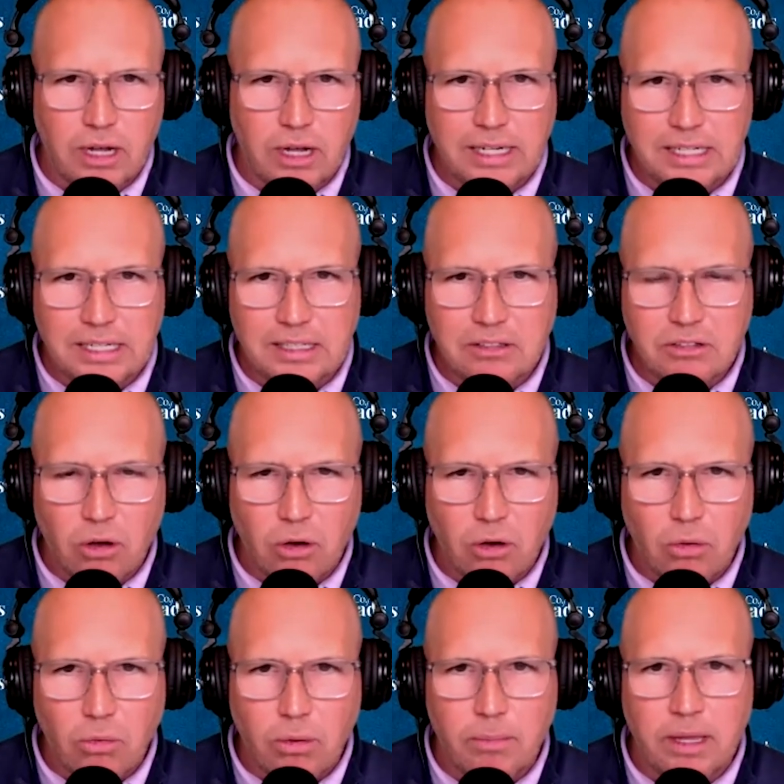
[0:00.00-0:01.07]
I did this
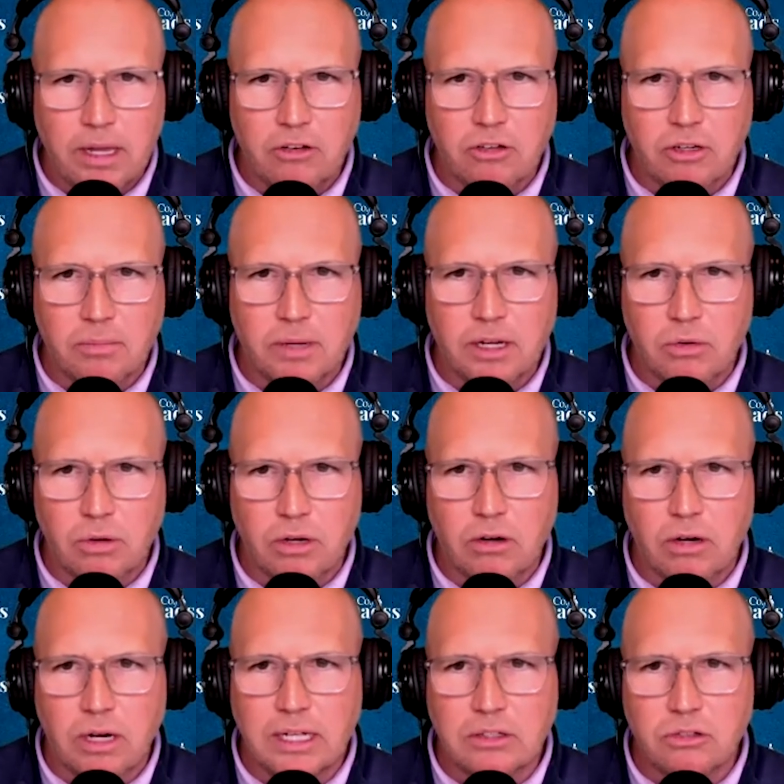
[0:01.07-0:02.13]
all while managing my
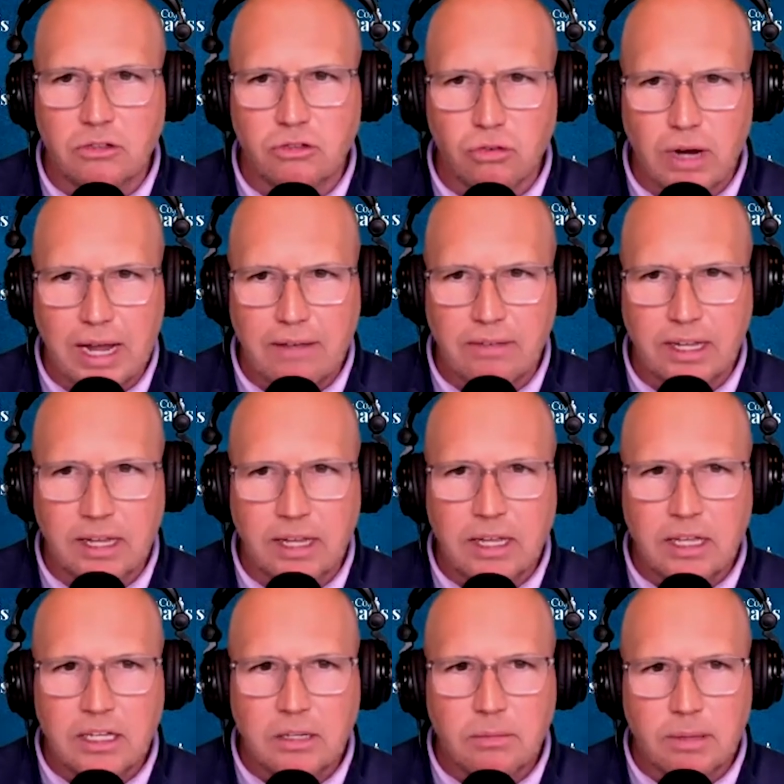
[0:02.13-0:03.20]
career and striving
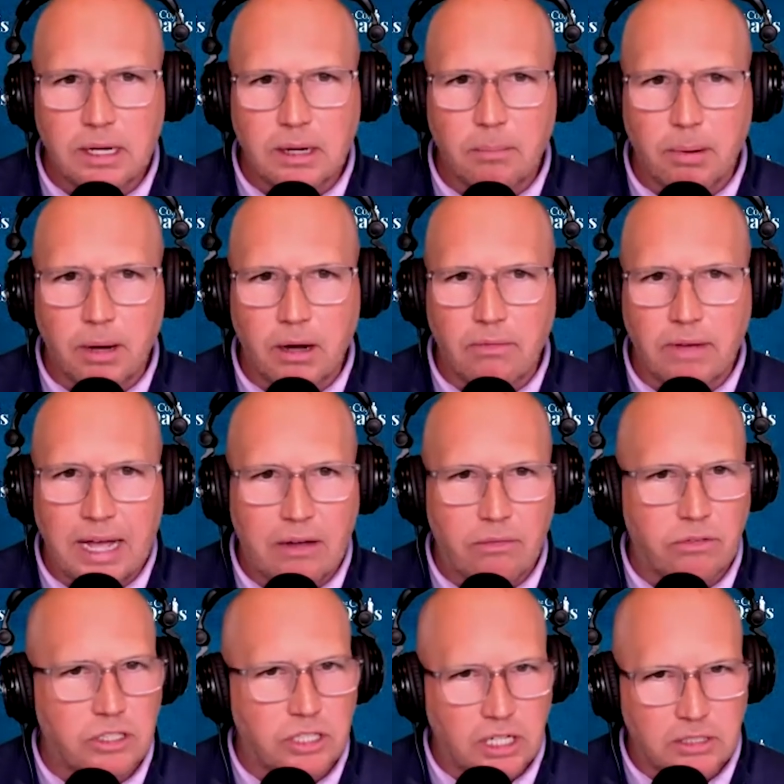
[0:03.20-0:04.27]
to be an above
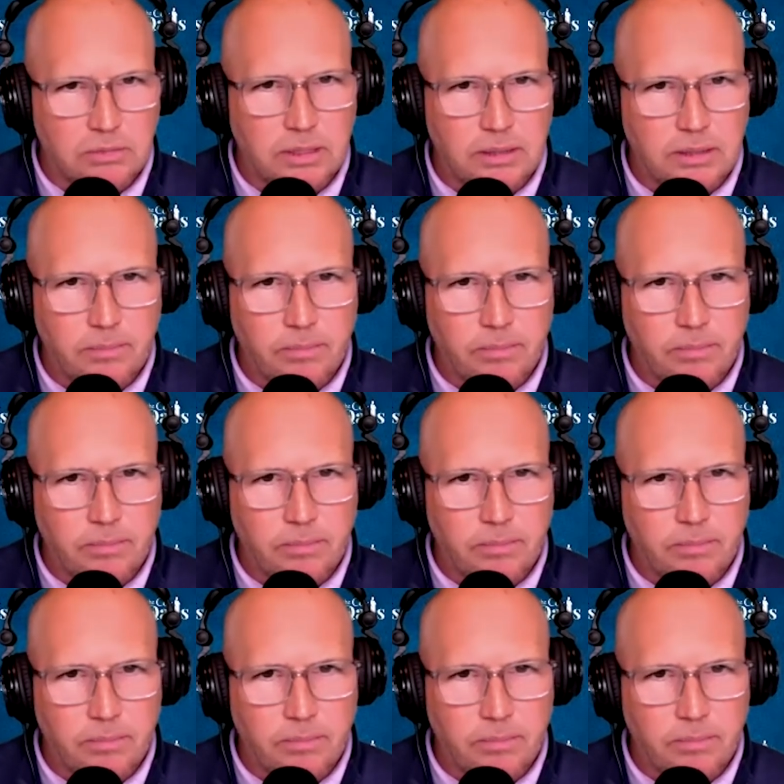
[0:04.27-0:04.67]
average husband.